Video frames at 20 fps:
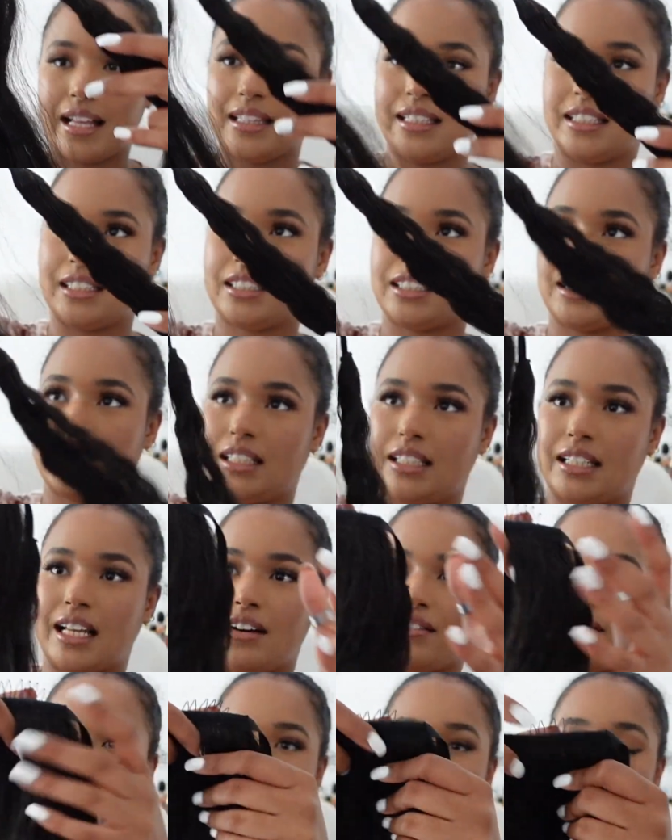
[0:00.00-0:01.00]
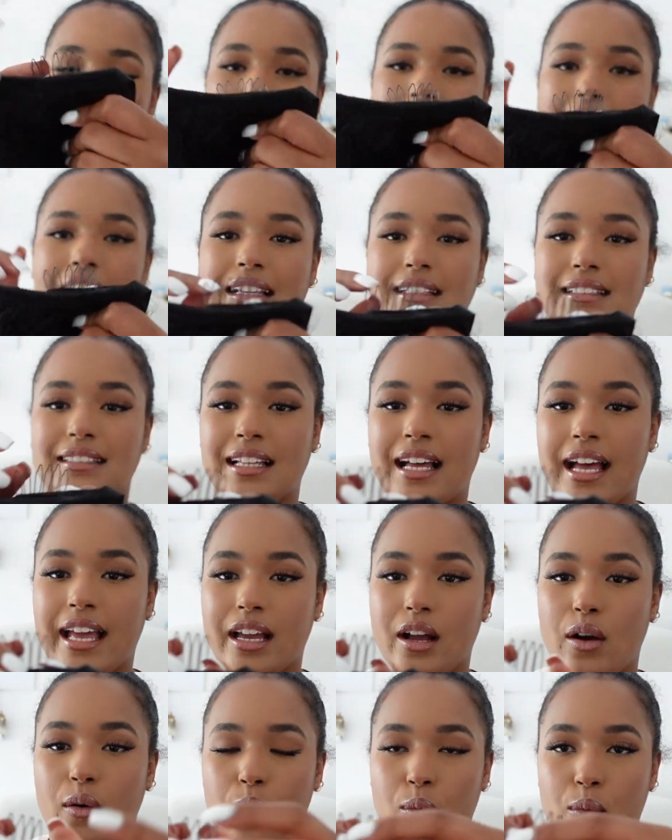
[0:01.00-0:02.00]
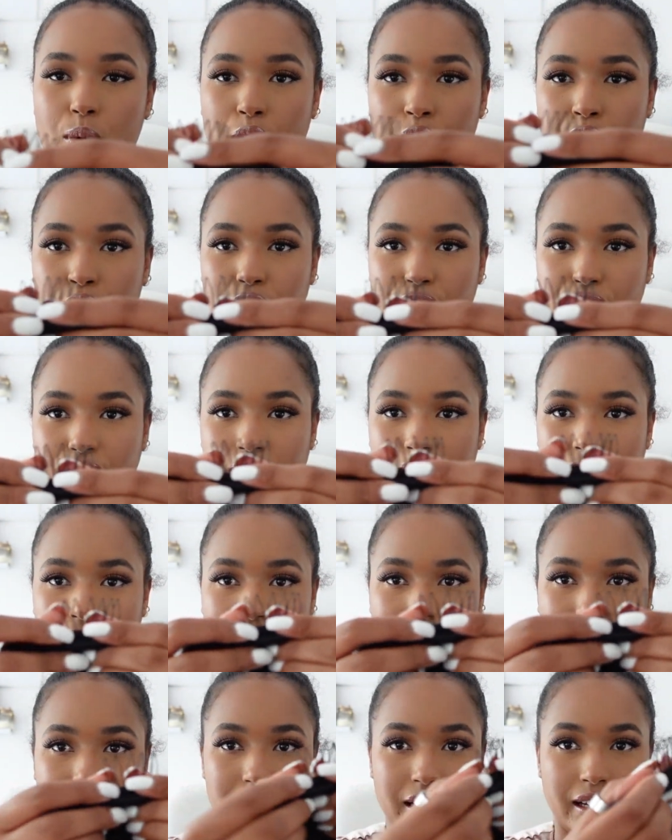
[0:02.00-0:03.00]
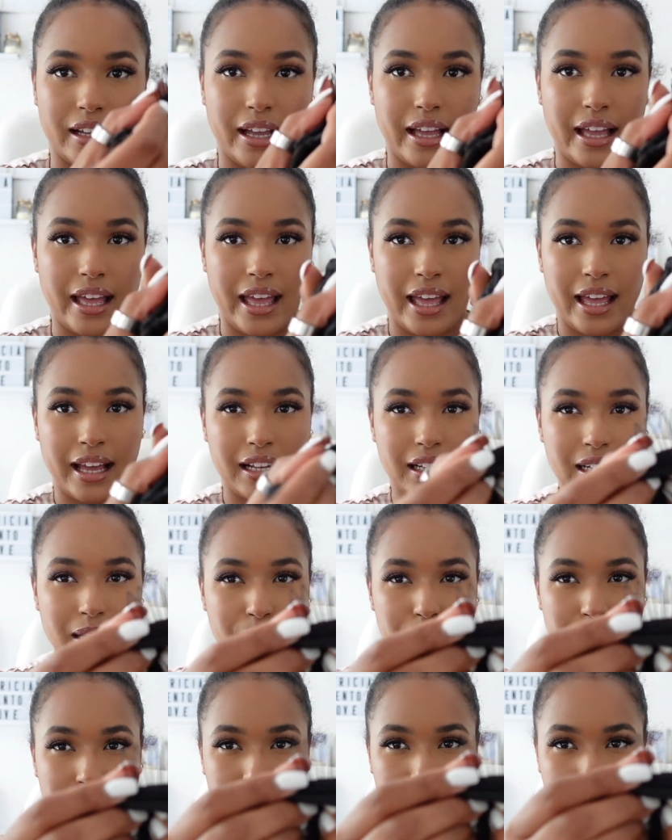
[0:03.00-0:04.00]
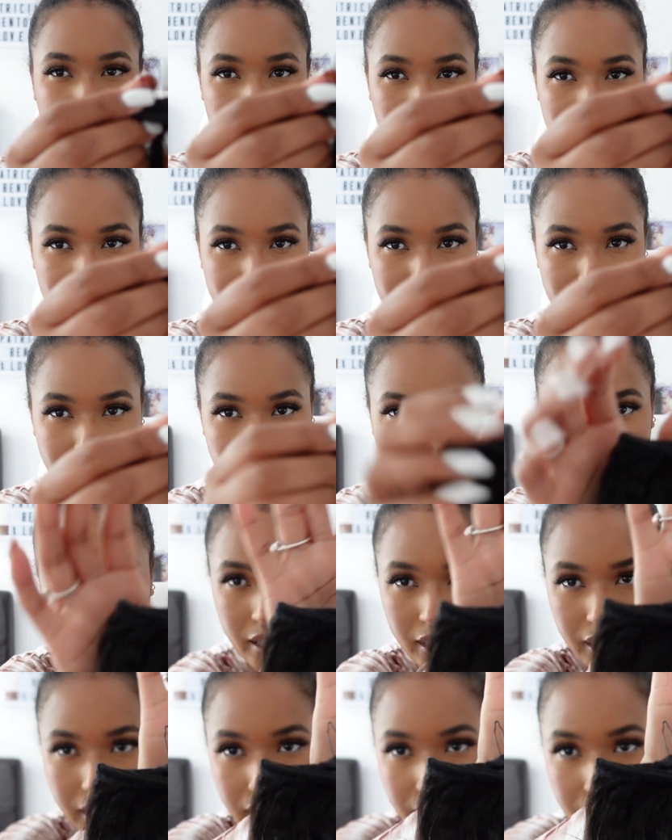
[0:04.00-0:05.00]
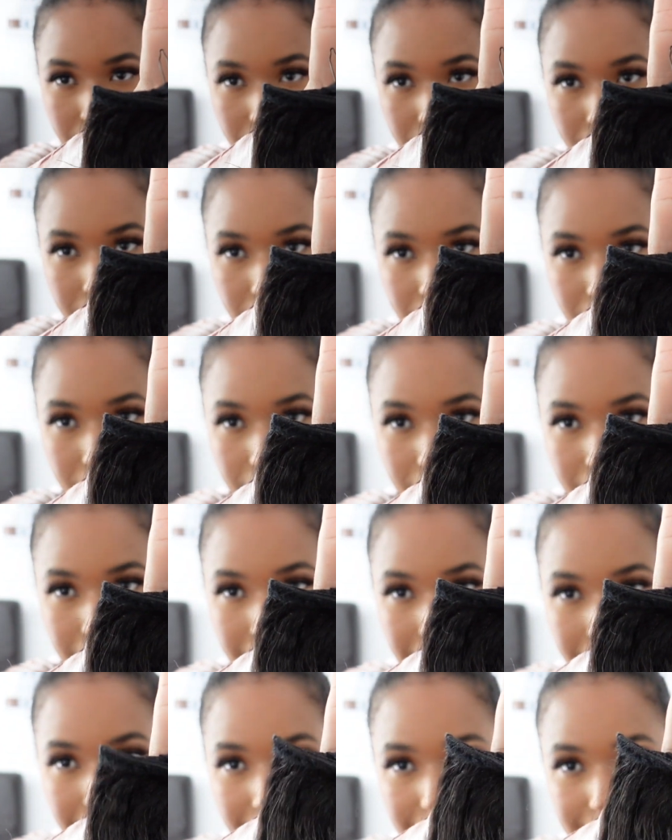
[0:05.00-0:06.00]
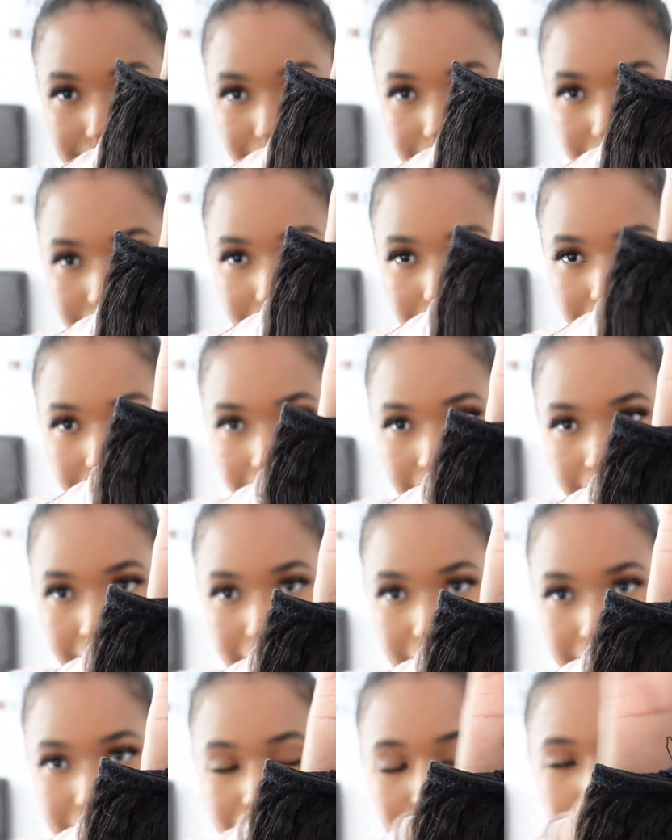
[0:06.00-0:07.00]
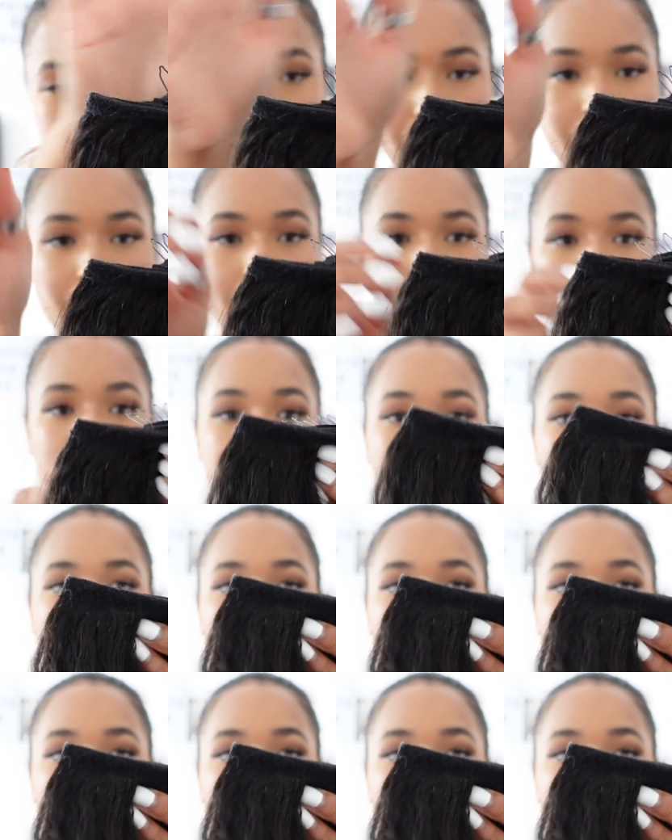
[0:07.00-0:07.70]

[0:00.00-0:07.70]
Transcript: Literally love it. It has, like, one of, like, the hair clips. I don't know if you can see it. Yeah, it has, like, a hair clip there.